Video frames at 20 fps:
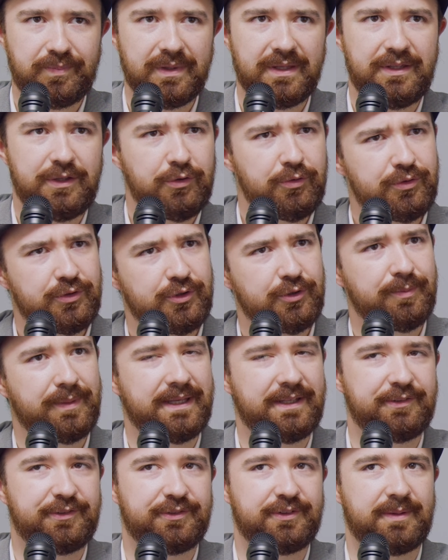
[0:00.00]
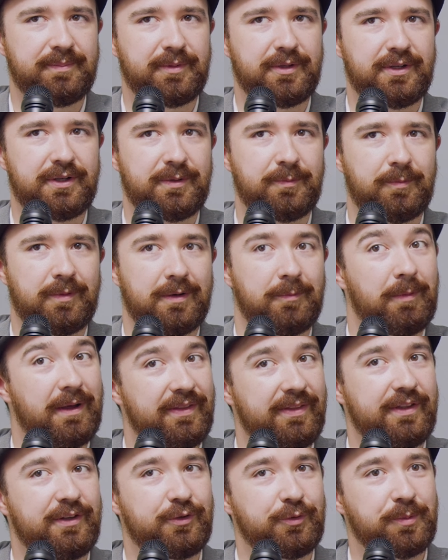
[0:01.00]
YouTube is similar, where while
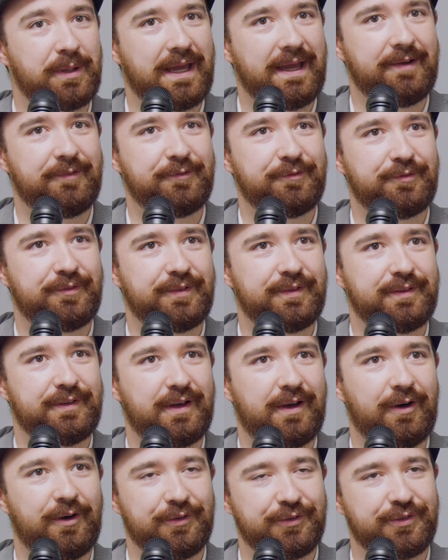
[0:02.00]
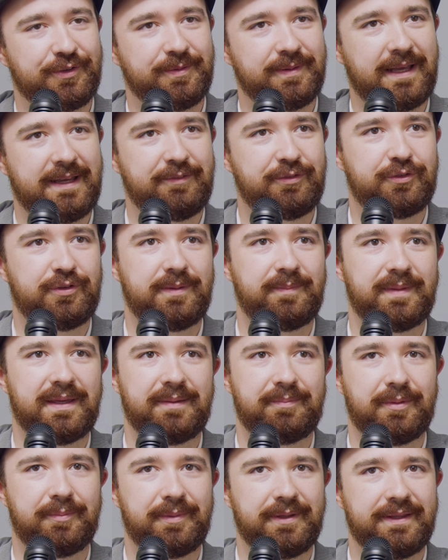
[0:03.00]
they do have also live stream
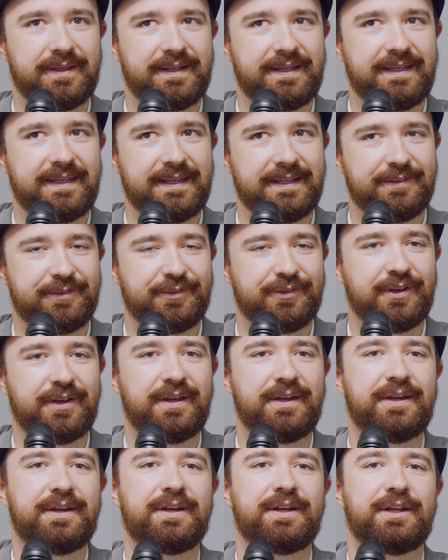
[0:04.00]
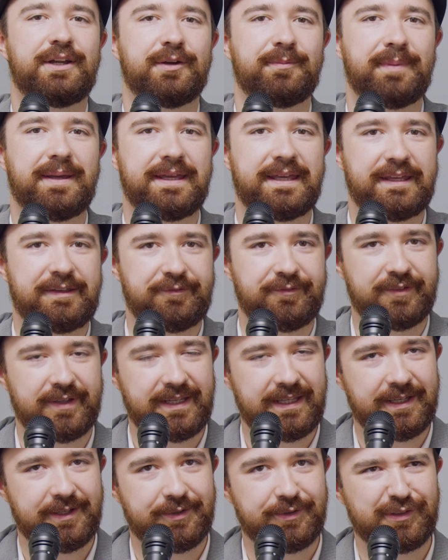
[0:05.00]
capability, you're making
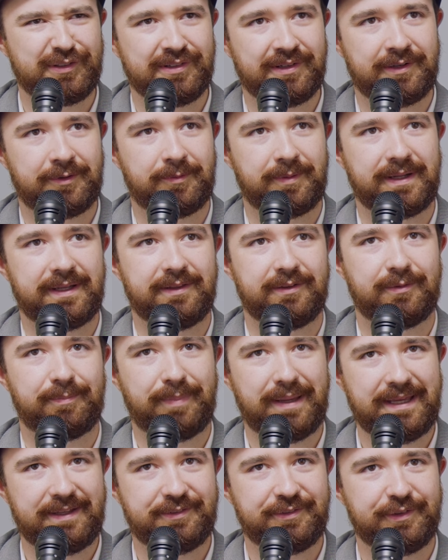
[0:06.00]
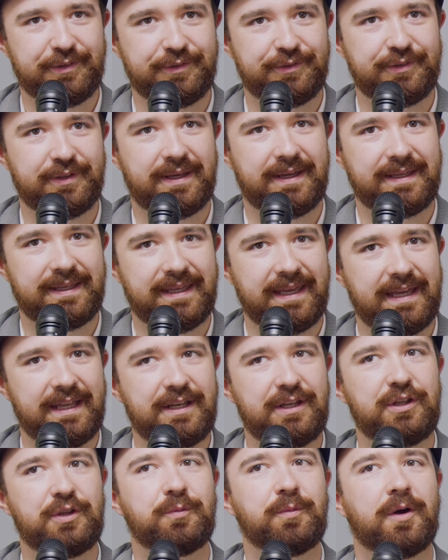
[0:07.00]
videos on a regular basis.
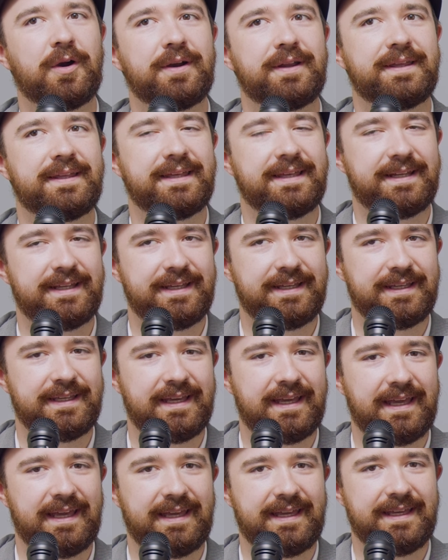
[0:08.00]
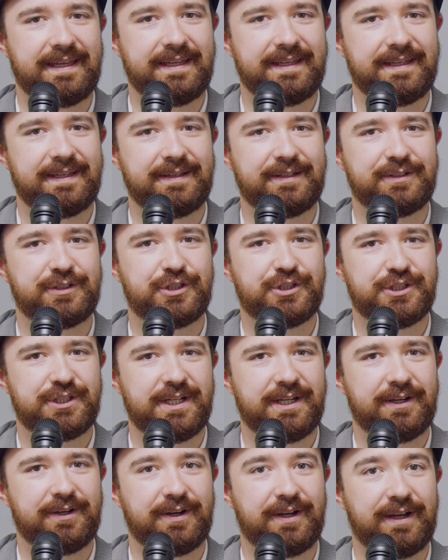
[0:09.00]
Again, you are getting a
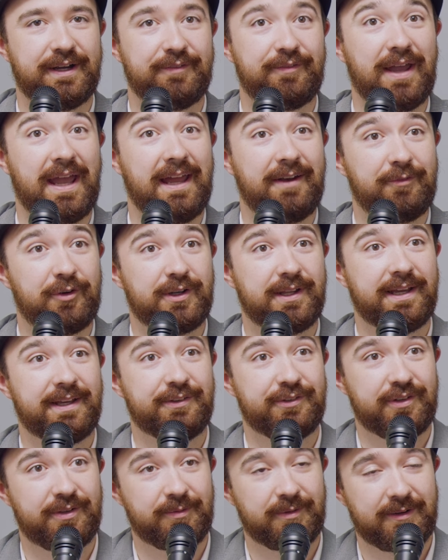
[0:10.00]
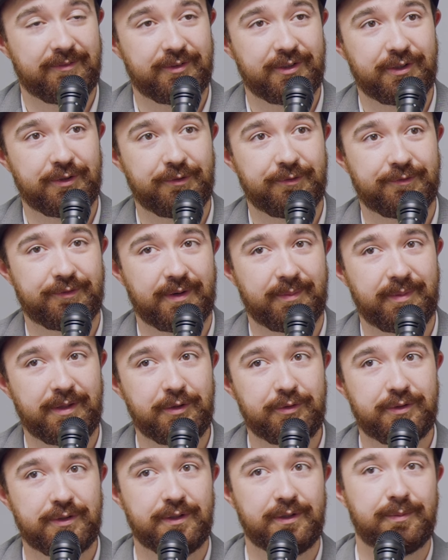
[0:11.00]
share of advertising revenue from
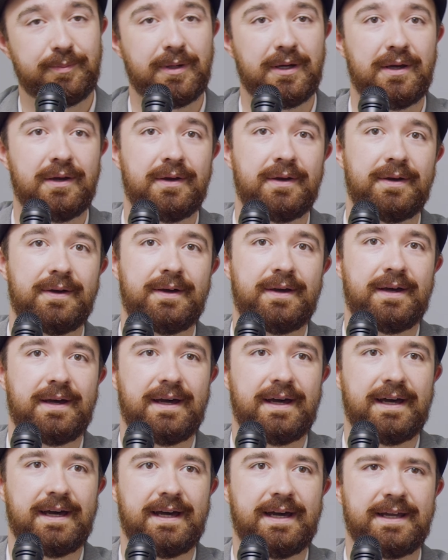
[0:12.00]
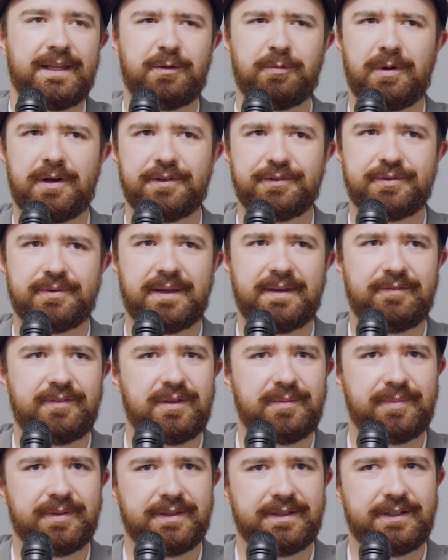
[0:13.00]
YouTube. You also have
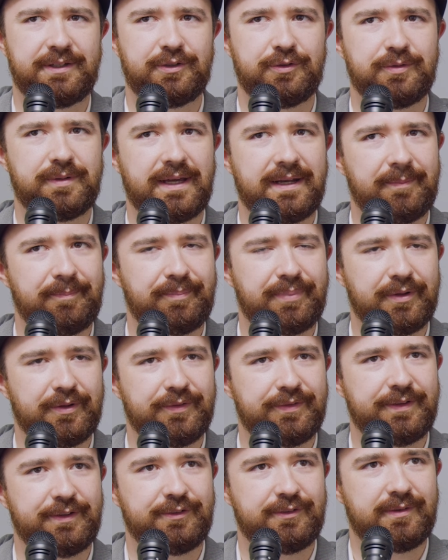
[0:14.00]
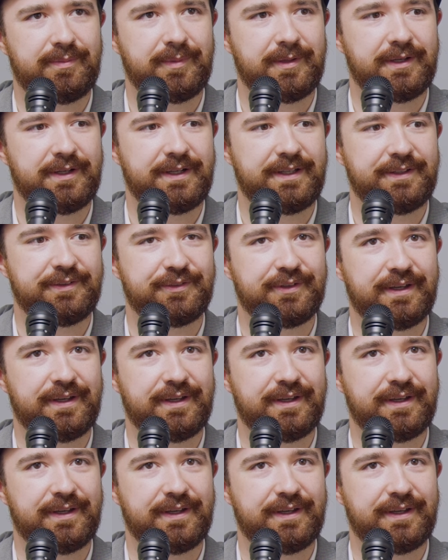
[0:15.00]
the ability to kind of build these communities